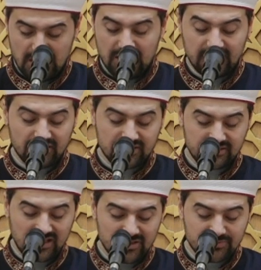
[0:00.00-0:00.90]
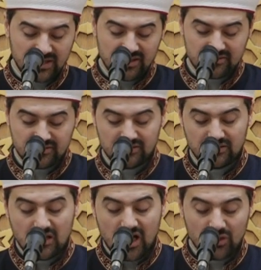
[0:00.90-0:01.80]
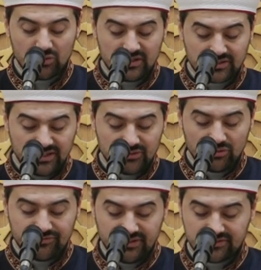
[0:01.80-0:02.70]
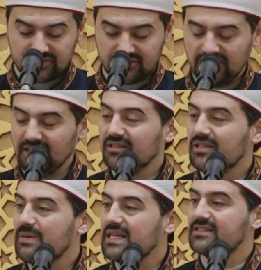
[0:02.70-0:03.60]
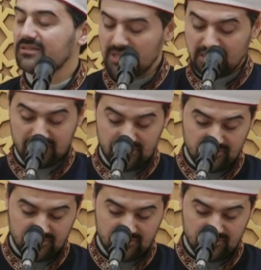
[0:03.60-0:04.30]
Let us celebrate our Eid al-Fitr in the best manner.